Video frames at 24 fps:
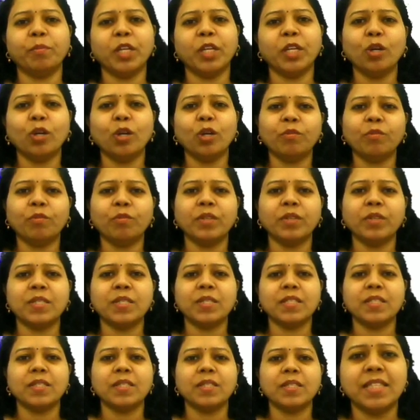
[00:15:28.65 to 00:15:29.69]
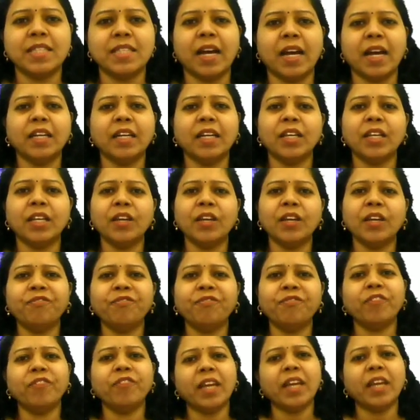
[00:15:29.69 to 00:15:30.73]
The meaning of this is that
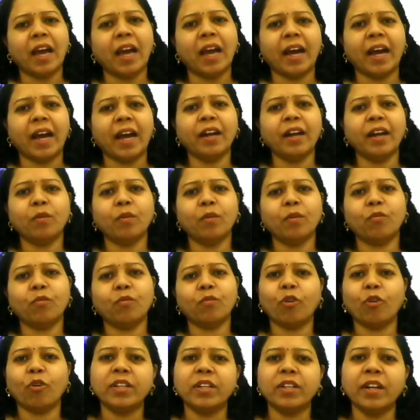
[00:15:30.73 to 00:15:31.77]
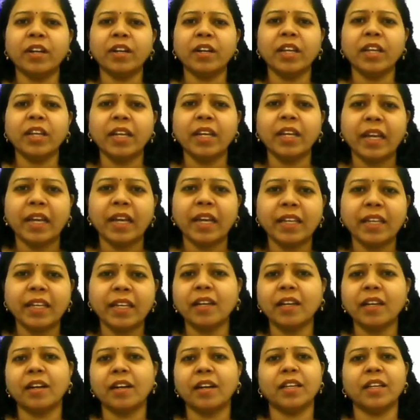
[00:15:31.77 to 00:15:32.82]
if we add water in
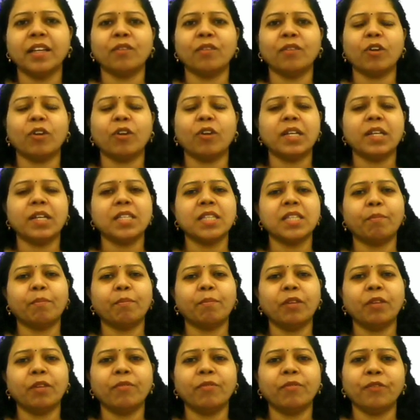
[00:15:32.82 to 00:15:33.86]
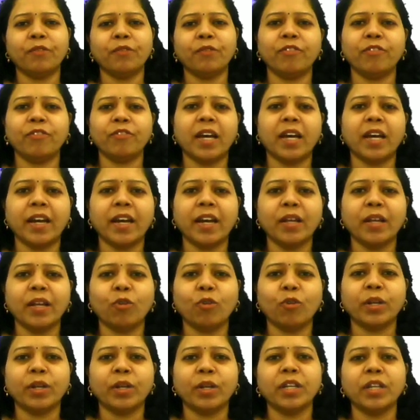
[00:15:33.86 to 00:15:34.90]
any container, for example, if we are
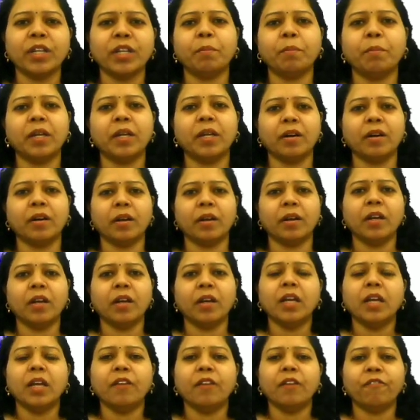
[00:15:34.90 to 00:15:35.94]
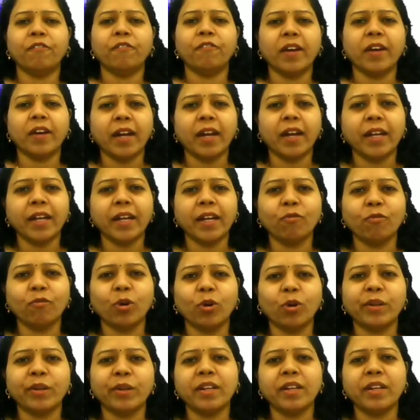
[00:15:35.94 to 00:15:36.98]
adding water in a beaker, if we are
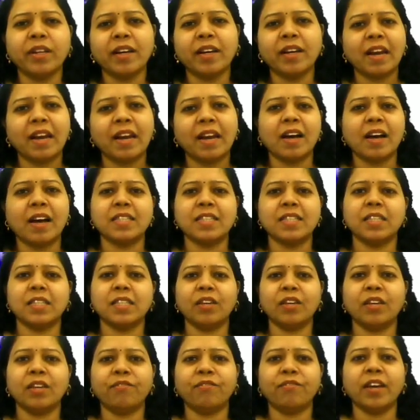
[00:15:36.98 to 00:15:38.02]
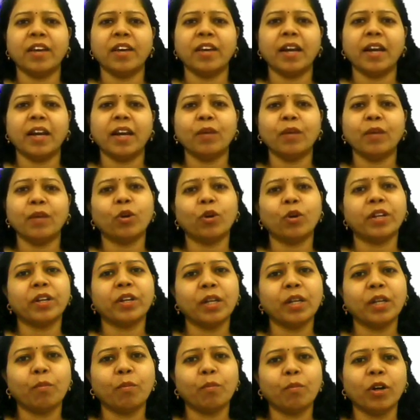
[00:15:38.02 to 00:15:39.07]
adding water in a glass, if we are adding
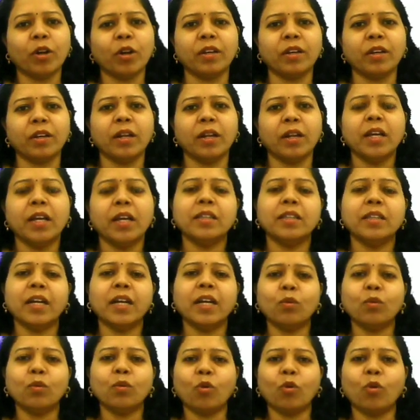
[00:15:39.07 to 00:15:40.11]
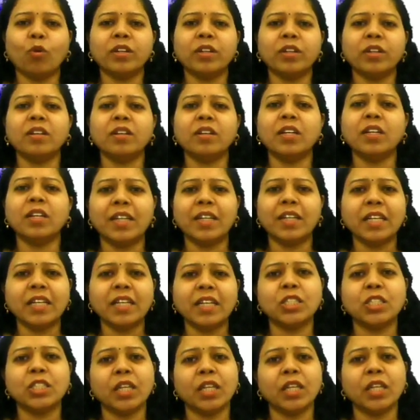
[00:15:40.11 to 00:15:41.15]
water in a bottle, that water
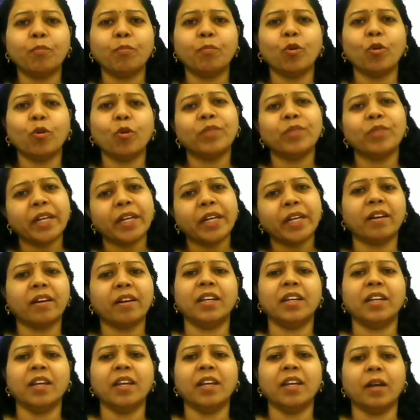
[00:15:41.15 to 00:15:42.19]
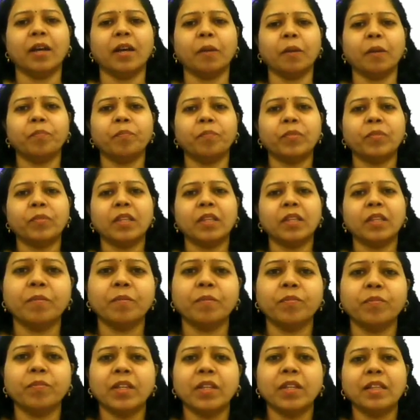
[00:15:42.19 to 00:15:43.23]
takes shape of that container.
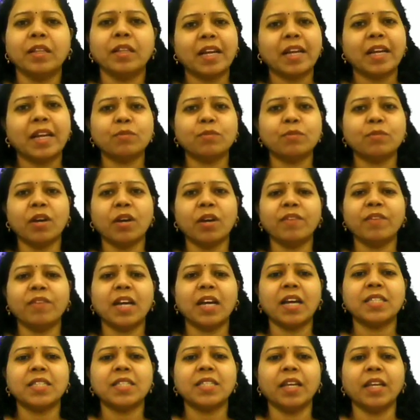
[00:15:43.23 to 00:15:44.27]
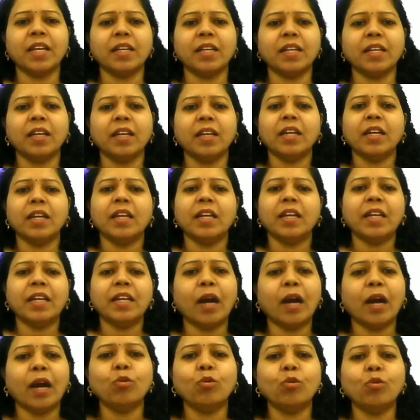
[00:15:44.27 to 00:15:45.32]
That's why we are saying
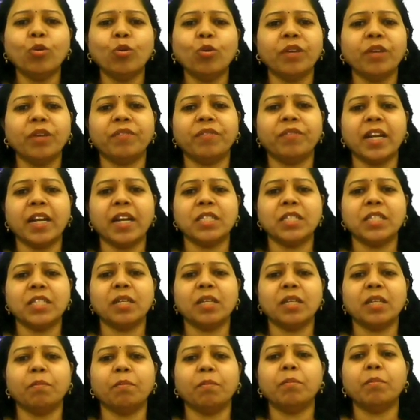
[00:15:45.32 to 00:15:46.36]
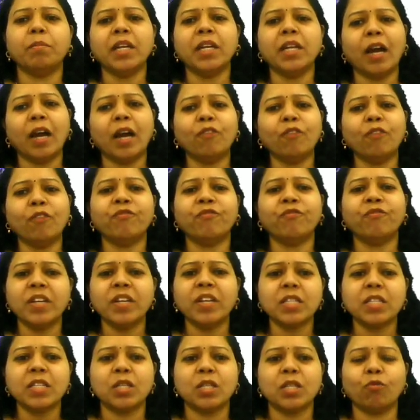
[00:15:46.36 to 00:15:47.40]
it have no definite shape but have
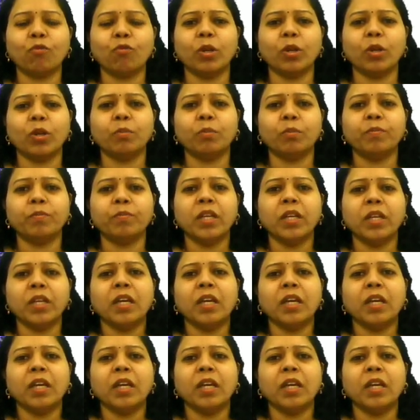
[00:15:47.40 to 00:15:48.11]
fixed volume.